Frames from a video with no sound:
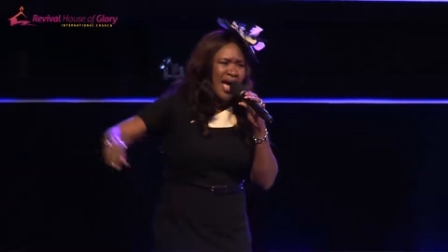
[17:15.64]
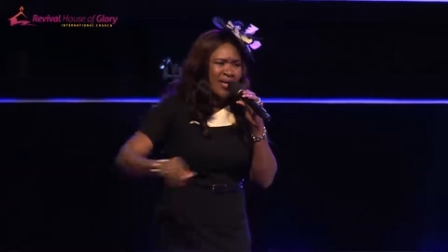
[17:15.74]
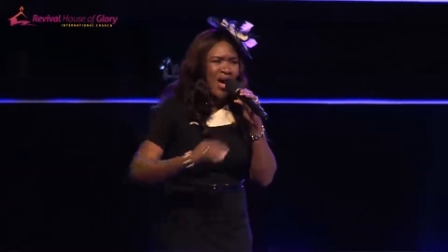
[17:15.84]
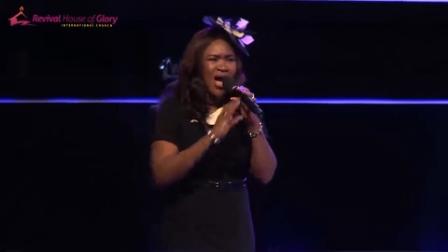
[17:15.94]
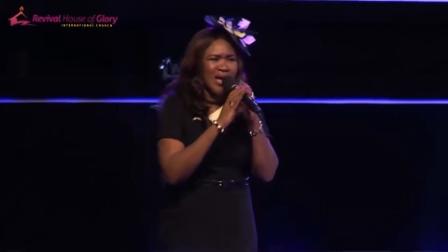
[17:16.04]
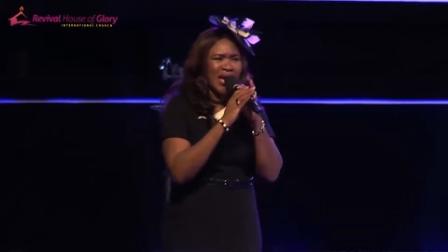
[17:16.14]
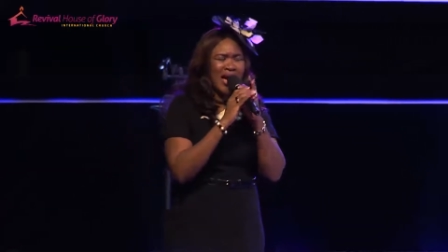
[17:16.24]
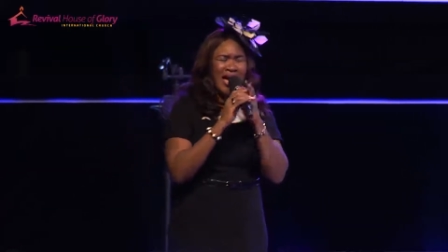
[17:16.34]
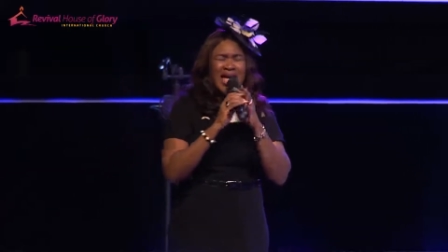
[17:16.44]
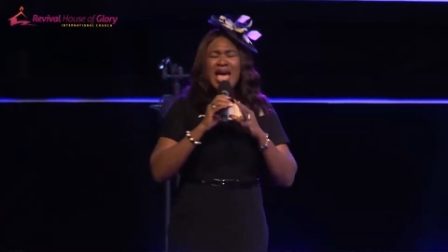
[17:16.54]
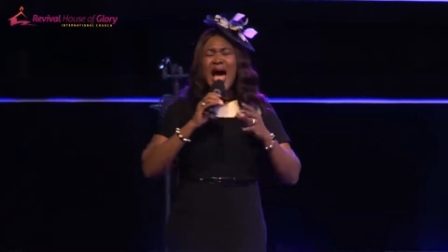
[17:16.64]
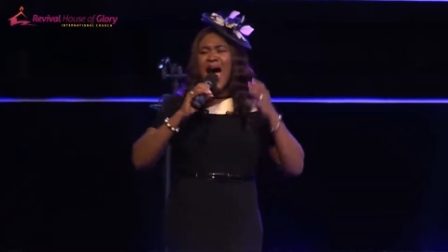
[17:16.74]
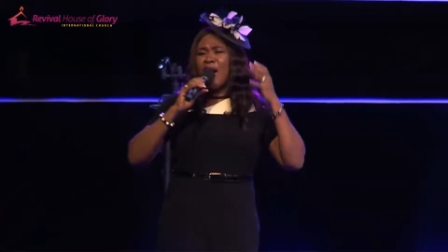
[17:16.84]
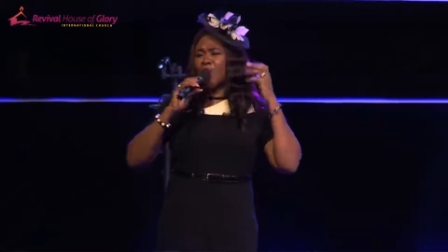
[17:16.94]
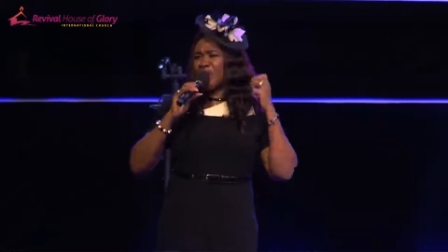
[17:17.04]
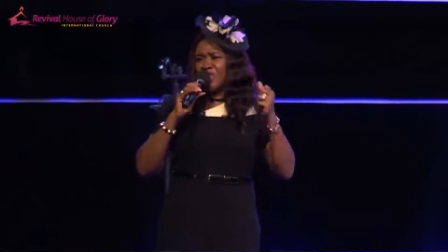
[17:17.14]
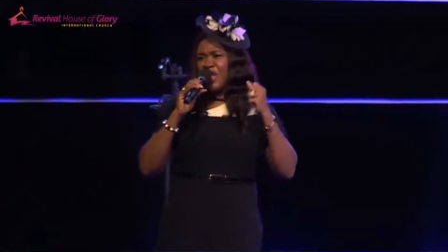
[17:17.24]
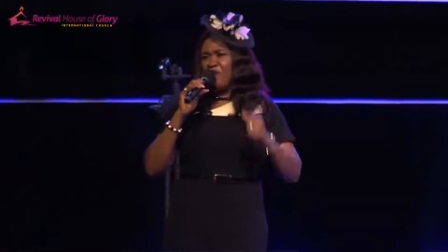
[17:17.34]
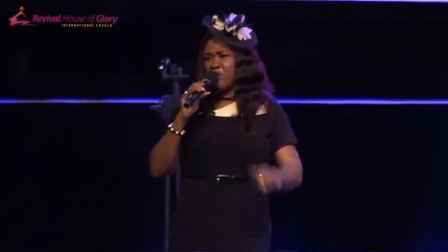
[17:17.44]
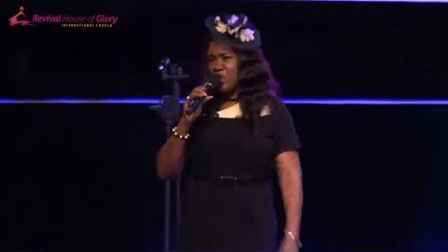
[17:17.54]
God. I
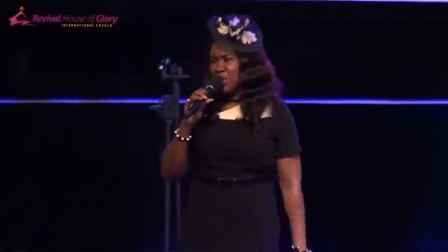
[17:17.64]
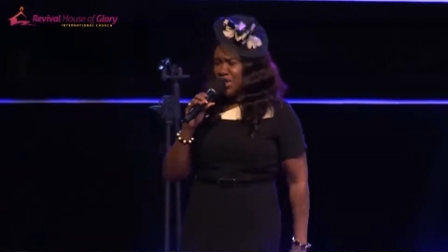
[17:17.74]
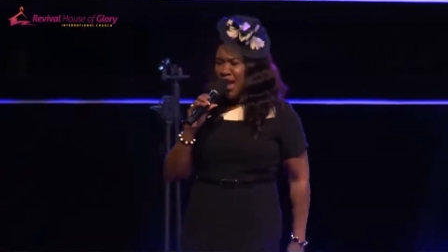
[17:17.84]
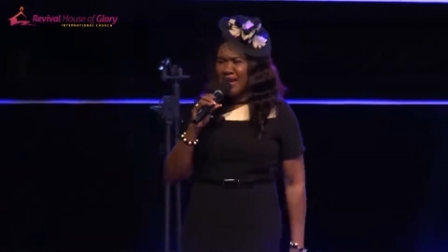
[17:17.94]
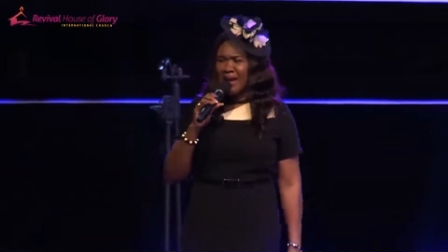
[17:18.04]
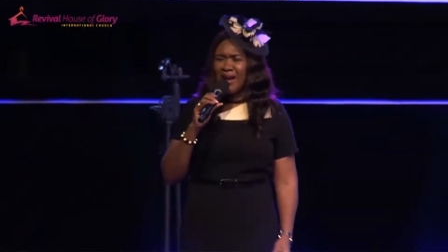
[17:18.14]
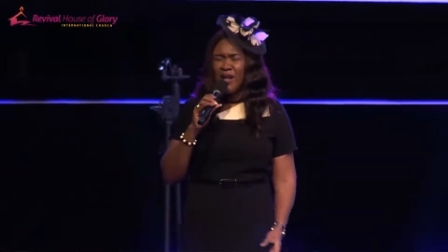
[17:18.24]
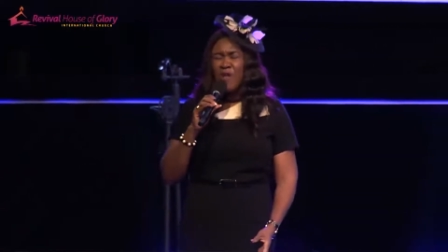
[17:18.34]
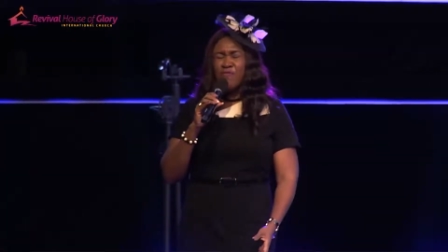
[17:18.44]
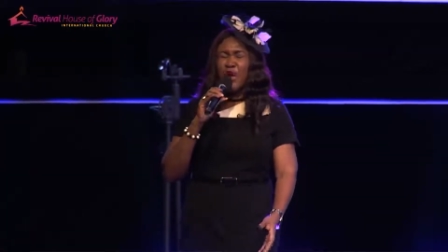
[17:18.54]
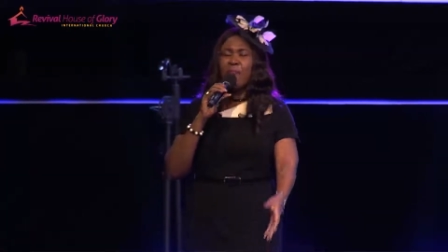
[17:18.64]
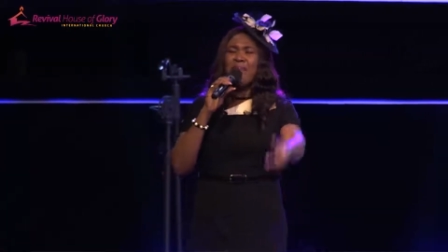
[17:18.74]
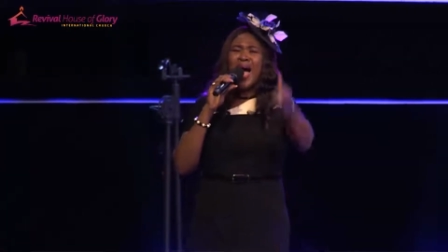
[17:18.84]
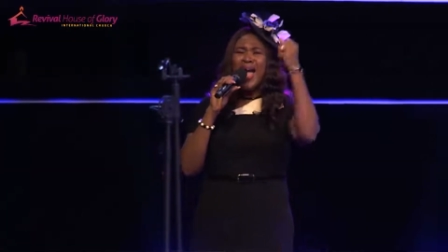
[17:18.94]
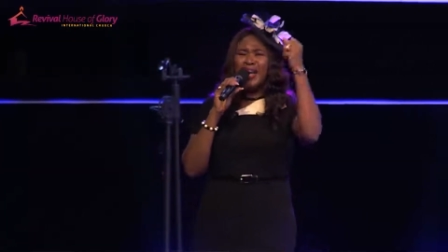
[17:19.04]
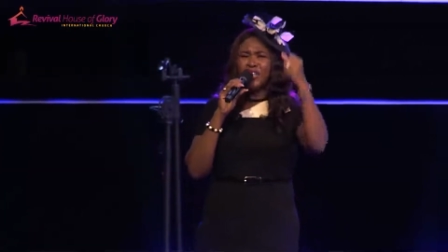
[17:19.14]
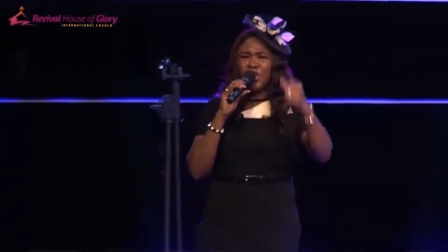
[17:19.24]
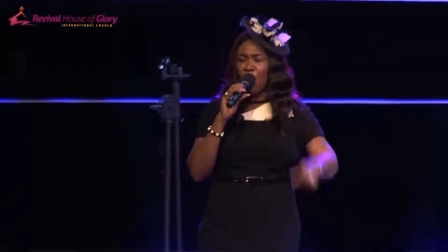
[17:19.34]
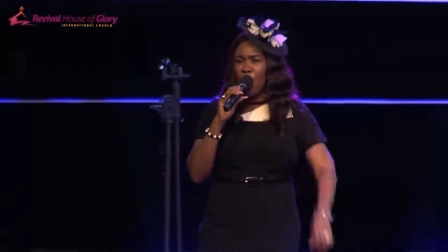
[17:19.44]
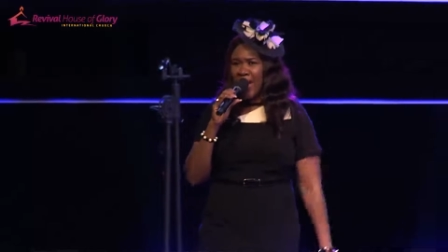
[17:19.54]
receive today the mighty
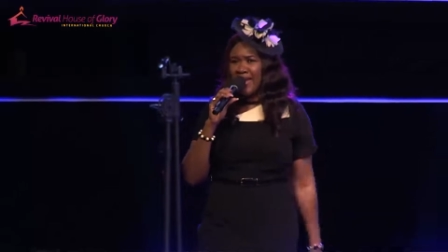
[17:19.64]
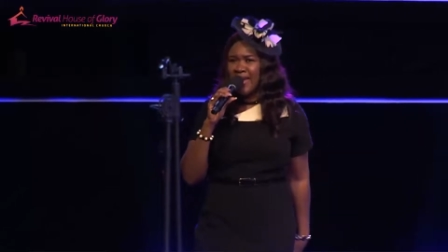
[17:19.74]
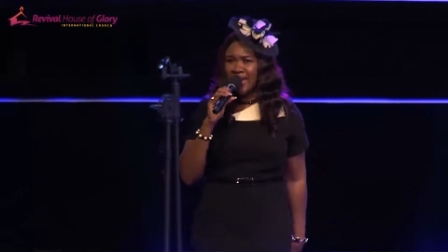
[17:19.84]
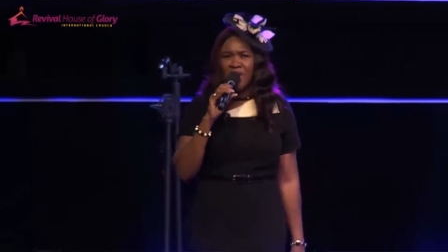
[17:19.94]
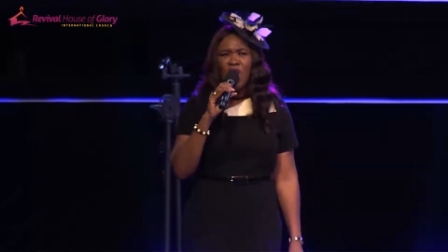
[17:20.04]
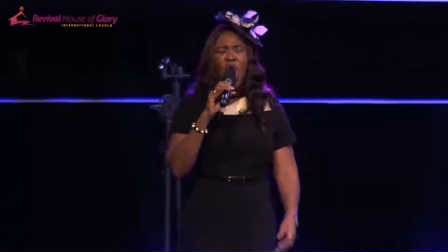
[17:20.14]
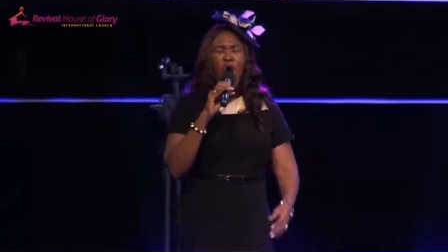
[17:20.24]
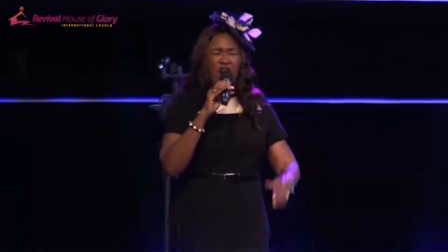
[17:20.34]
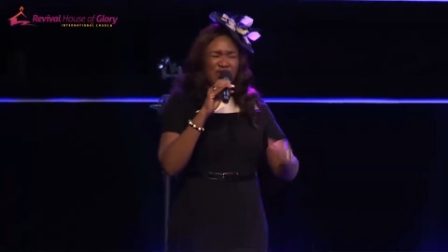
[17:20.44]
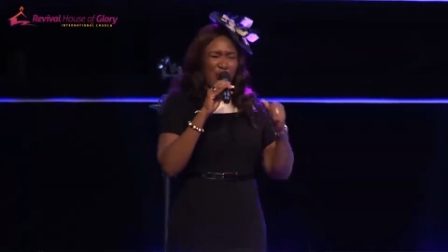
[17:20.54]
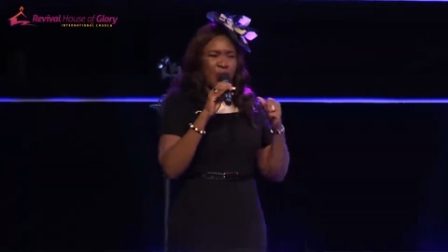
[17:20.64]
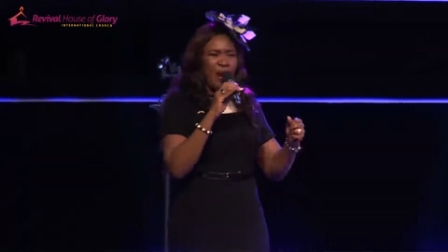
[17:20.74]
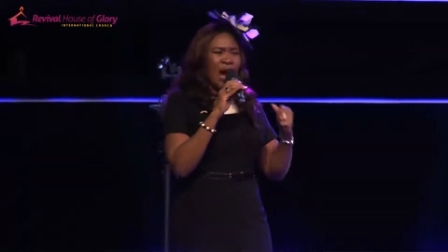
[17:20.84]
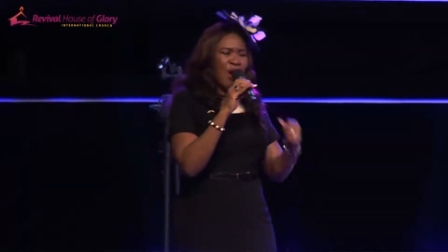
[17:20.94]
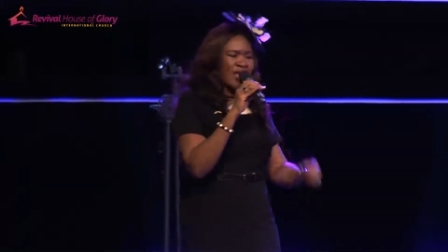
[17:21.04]
working of the power